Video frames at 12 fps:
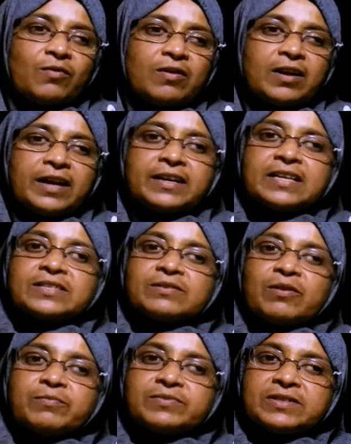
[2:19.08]
let us
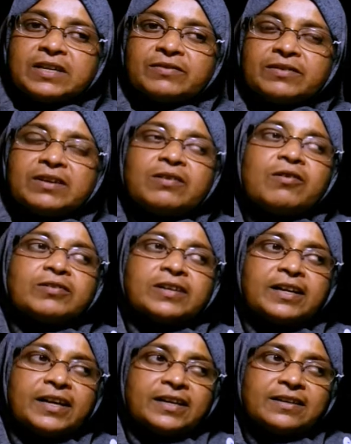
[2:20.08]
observe the
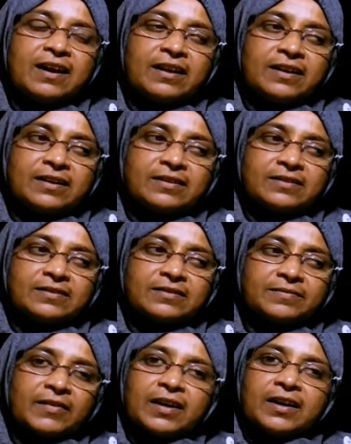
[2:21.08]
alternate current.
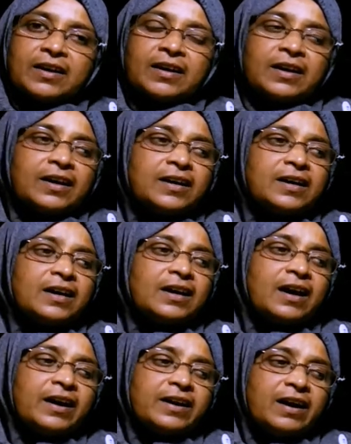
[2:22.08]
Here
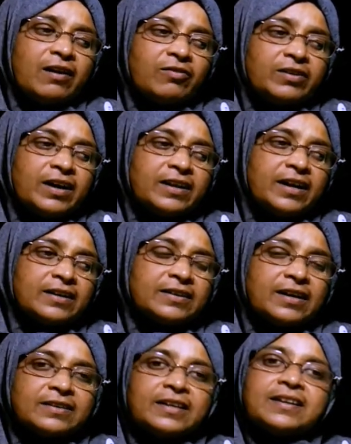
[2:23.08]
I have
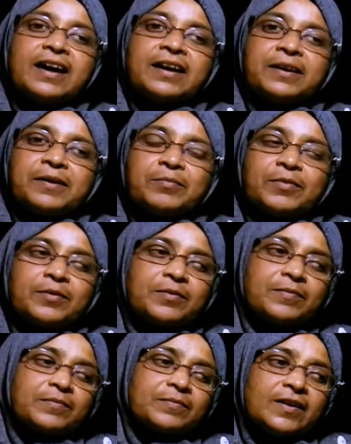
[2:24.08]
connected the dynamo.
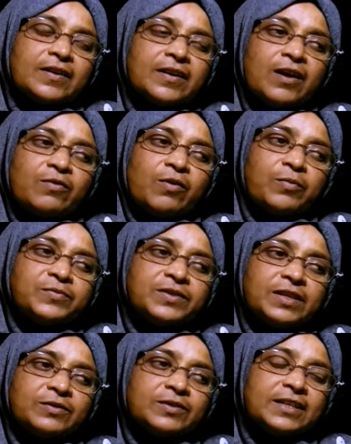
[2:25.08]
Now,
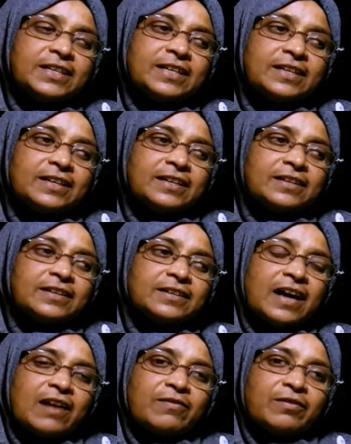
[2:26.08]
observe the
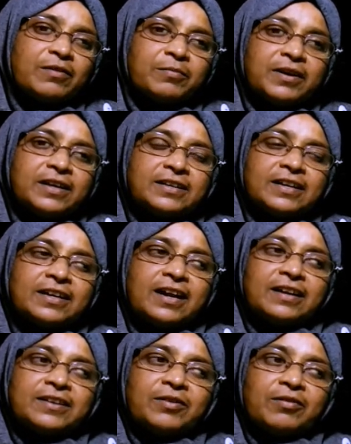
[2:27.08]
galvanometer
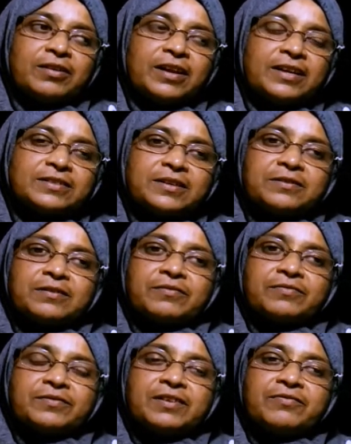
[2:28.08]
and the rotation of
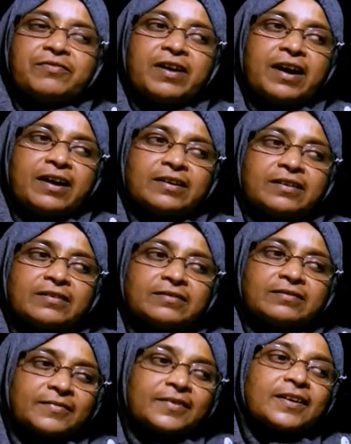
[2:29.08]
the fan.
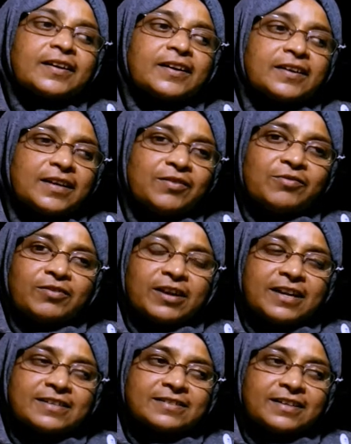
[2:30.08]
Now, you
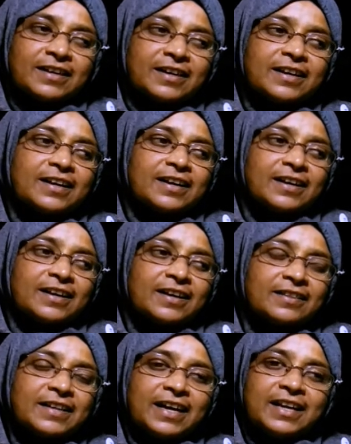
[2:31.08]
can see
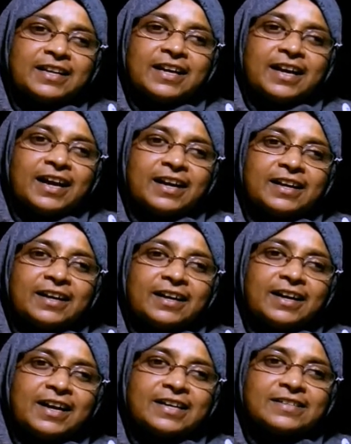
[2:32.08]
the indicator
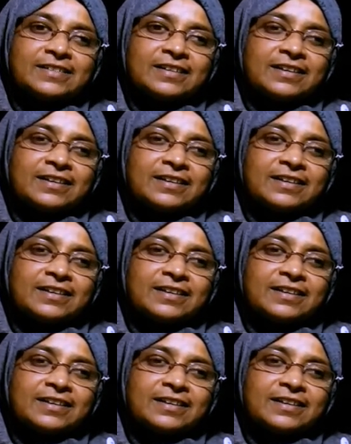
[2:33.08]
is